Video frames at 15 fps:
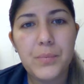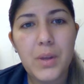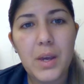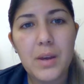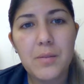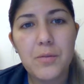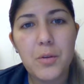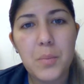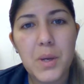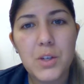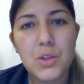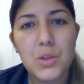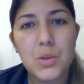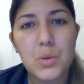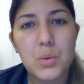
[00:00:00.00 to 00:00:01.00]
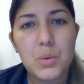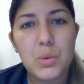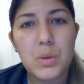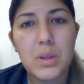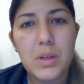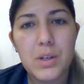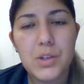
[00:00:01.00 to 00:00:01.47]
and for patients who
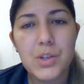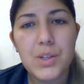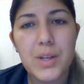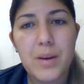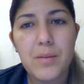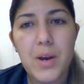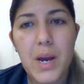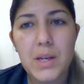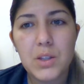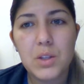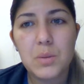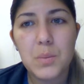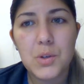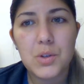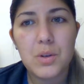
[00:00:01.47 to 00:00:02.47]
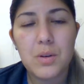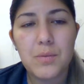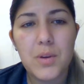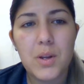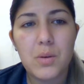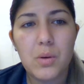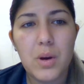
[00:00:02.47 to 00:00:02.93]
clinicians have a high suspicion of
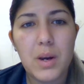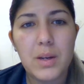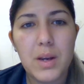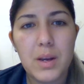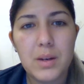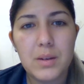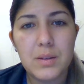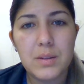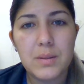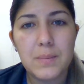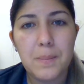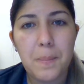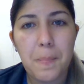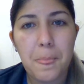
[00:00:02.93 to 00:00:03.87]
endocarditis.